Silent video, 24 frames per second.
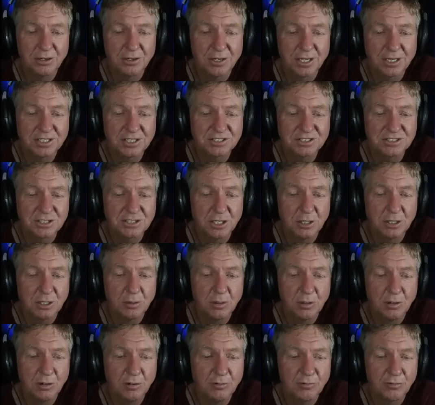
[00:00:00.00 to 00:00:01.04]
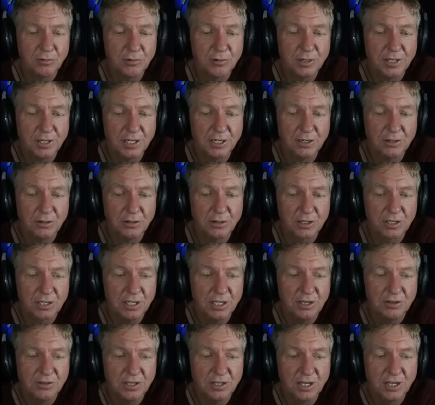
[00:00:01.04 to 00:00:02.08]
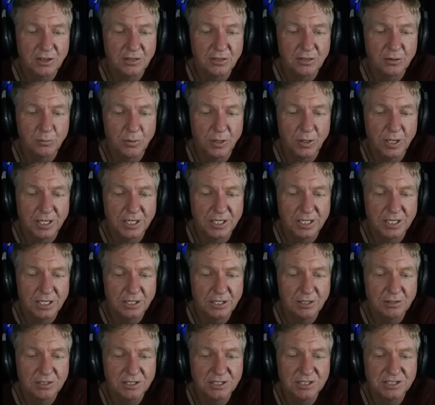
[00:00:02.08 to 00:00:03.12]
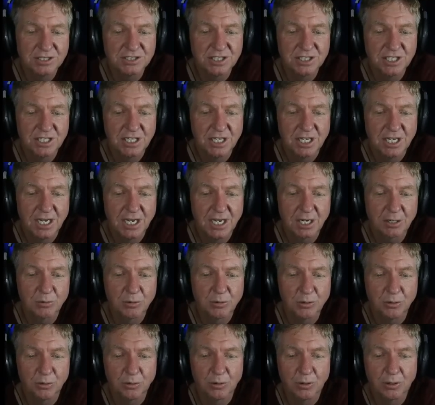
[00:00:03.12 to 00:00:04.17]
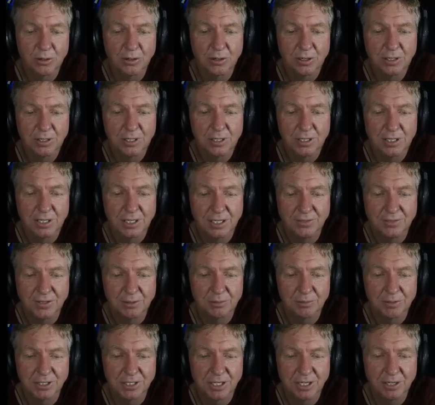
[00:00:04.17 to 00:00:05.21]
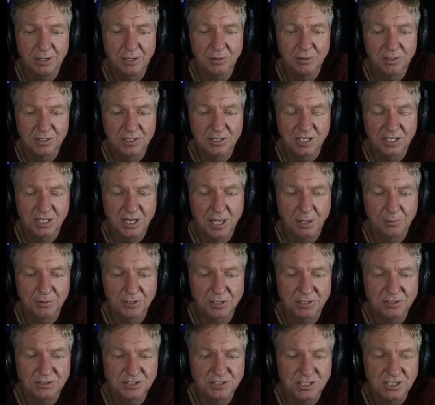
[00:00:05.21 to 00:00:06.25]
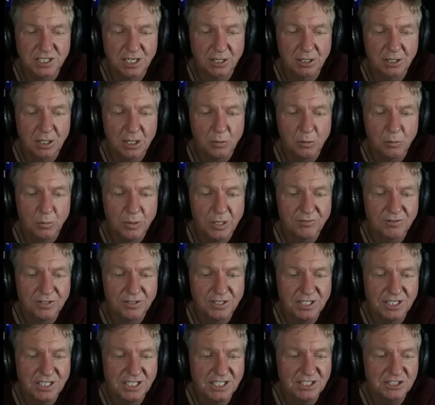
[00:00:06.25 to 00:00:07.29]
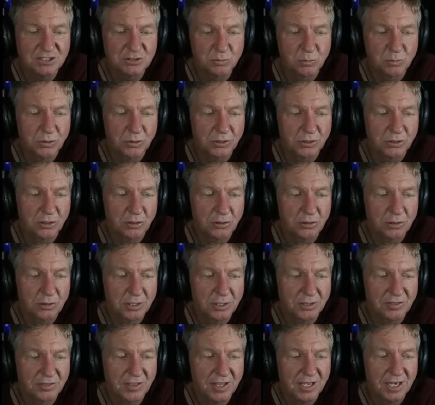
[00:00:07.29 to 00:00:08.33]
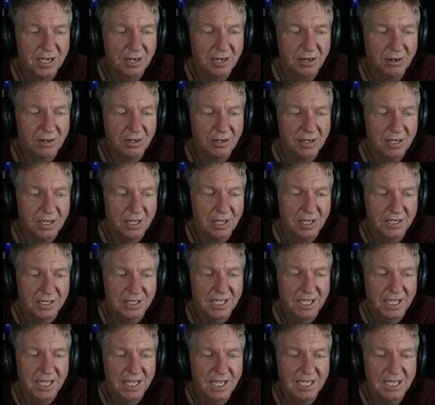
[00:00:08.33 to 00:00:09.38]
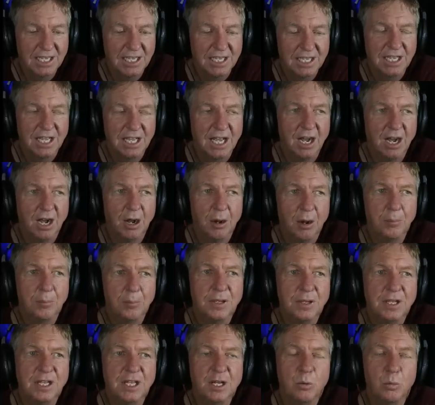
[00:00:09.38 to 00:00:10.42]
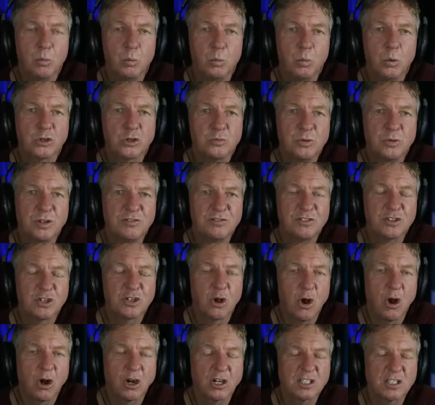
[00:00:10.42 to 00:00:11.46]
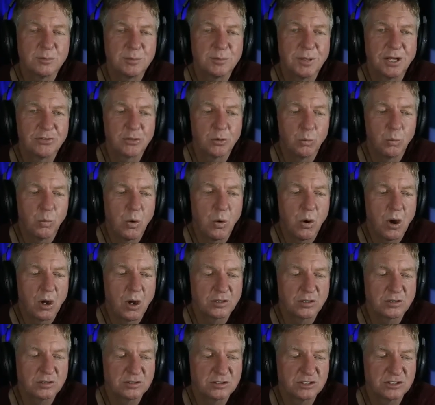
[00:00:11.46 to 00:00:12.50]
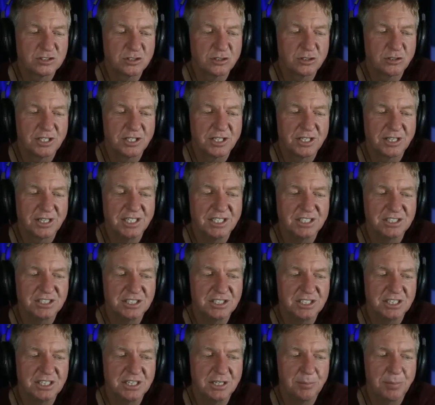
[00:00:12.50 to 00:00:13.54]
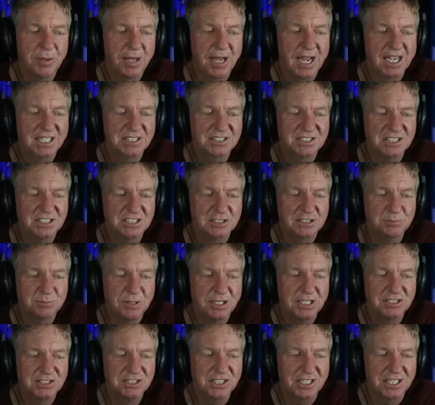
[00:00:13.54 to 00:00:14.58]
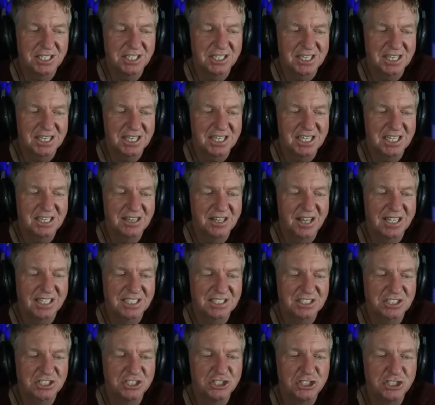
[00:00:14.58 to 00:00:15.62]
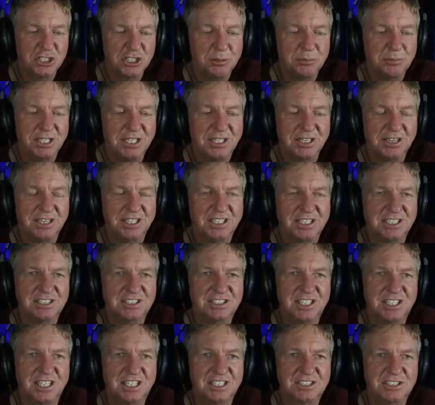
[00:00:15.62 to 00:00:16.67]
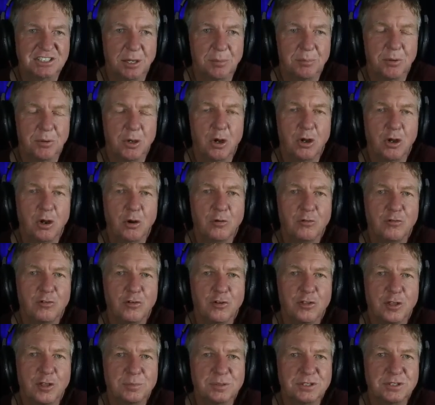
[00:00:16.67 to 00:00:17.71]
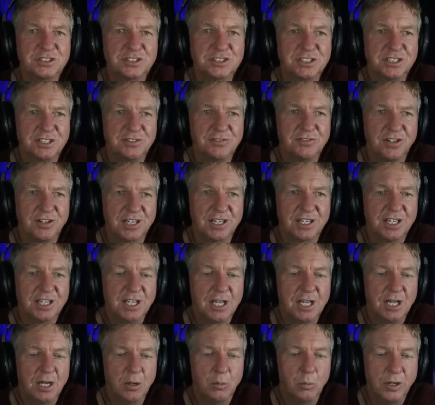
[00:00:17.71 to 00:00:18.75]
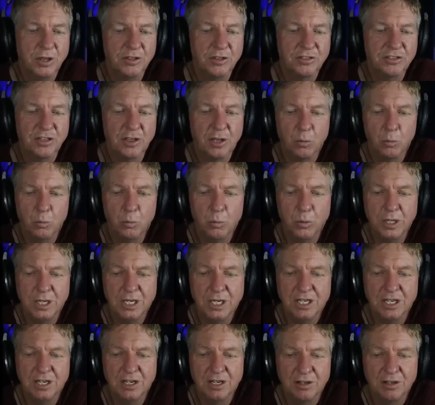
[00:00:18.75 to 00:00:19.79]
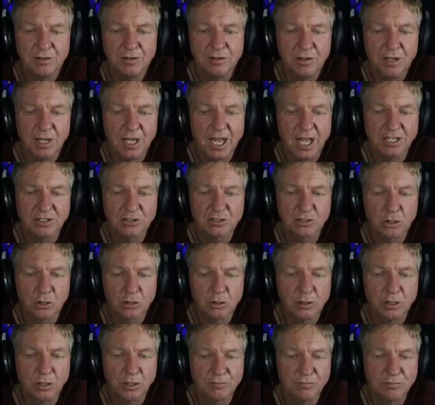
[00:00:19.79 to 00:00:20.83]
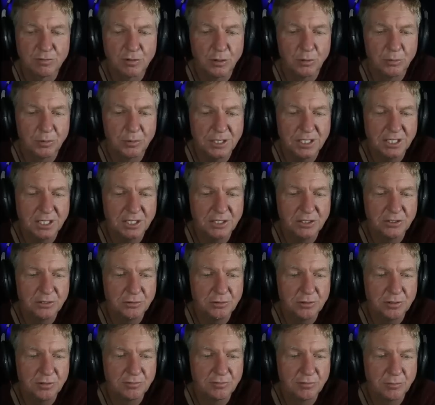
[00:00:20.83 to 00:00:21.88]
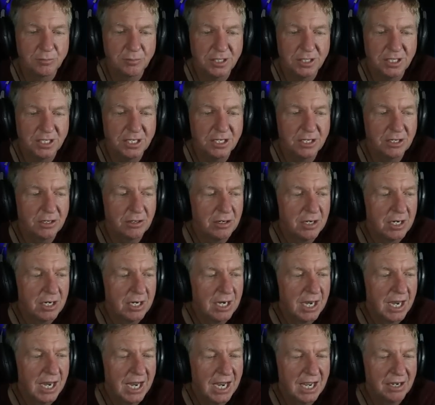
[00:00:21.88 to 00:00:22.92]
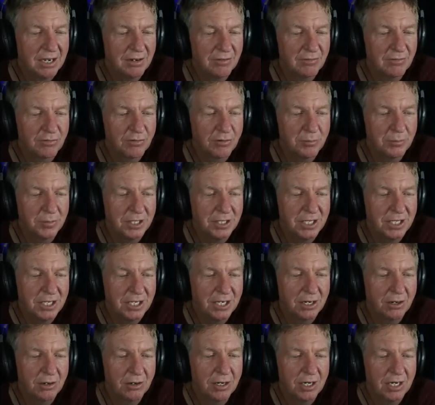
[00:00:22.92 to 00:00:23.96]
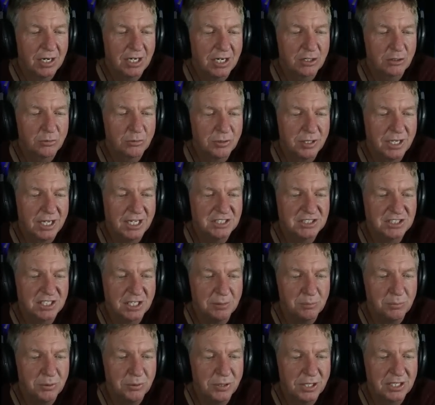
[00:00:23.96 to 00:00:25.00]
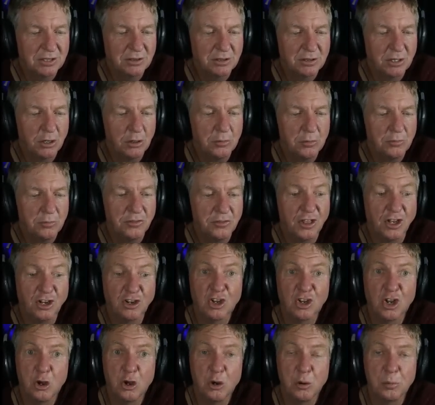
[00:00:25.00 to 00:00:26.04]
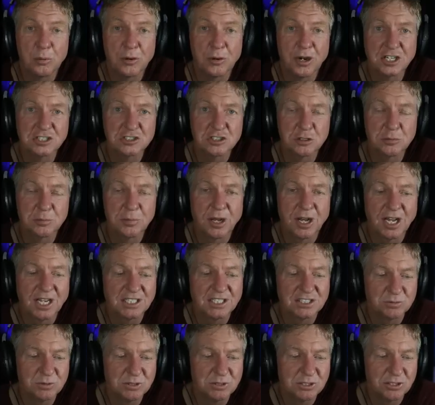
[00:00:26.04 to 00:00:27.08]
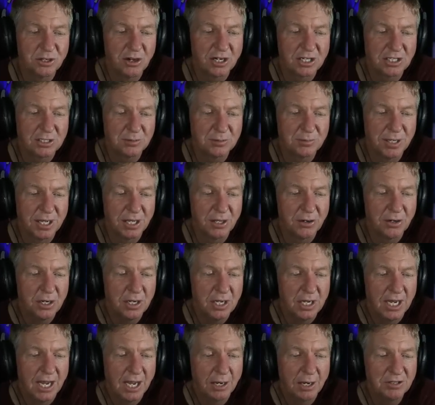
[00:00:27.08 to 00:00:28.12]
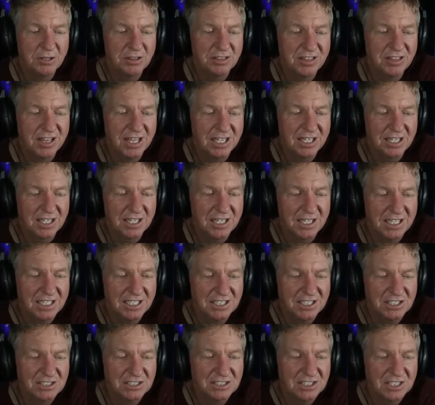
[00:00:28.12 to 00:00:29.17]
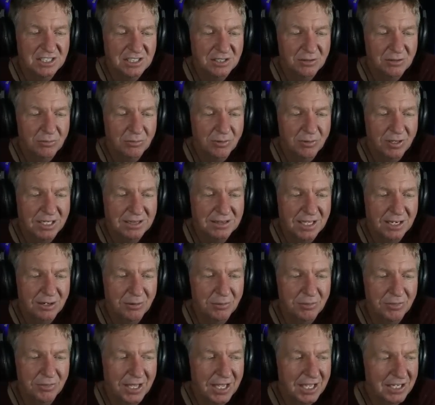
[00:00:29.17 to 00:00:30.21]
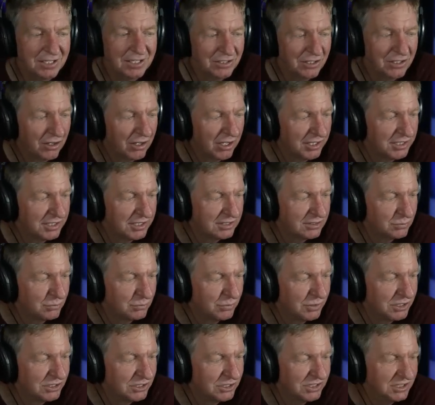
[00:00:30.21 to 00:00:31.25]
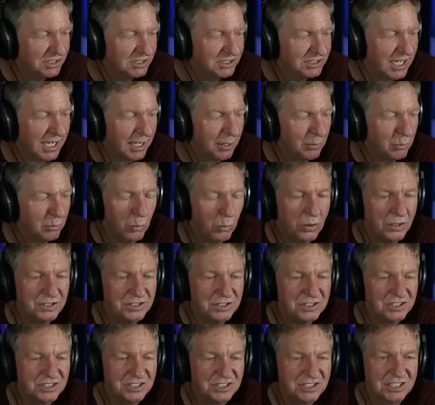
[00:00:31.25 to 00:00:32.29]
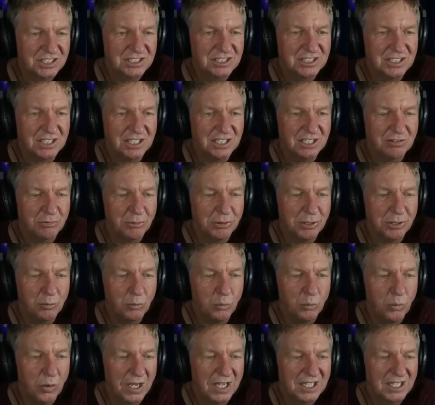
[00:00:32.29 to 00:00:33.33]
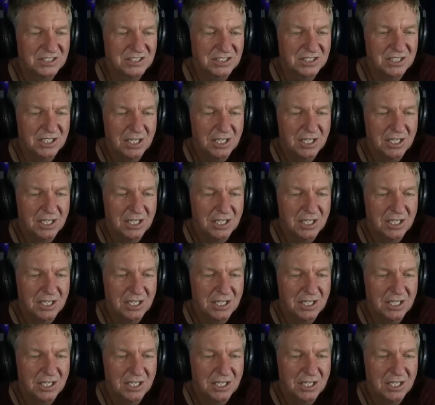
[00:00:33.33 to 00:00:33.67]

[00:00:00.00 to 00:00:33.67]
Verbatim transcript: Now let's go over and look the other way. Here is Ecuador, and there we go, Galapagos there. We have an eastward current there, okay? Um, we have talked about the Walker circulation in the past. It's basically like a chimney that sets up over the Pacific with wind and current flowing into it from here and from here creates a big low, the low pressure bias we talked about. And we think it is right there where that dot is, which is at 163 west.